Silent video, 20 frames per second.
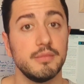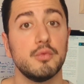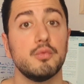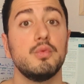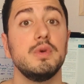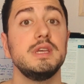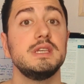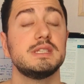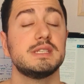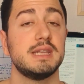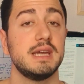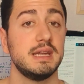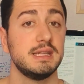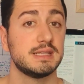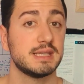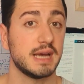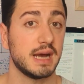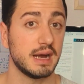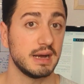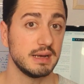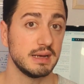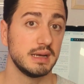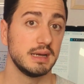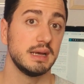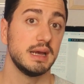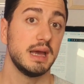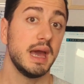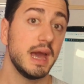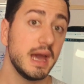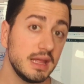with data
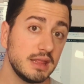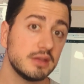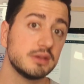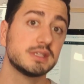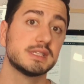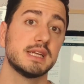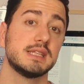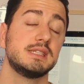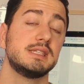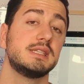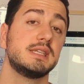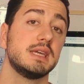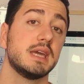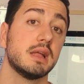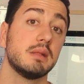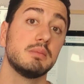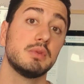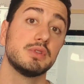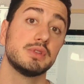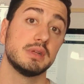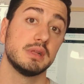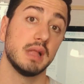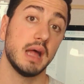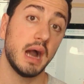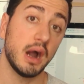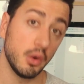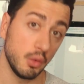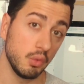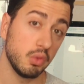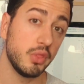and a statistical model
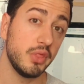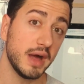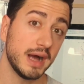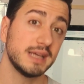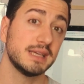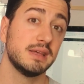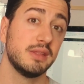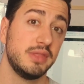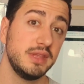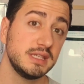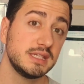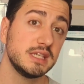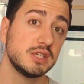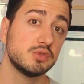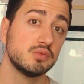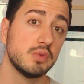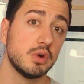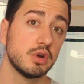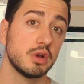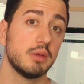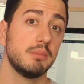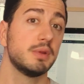how that this is wrong.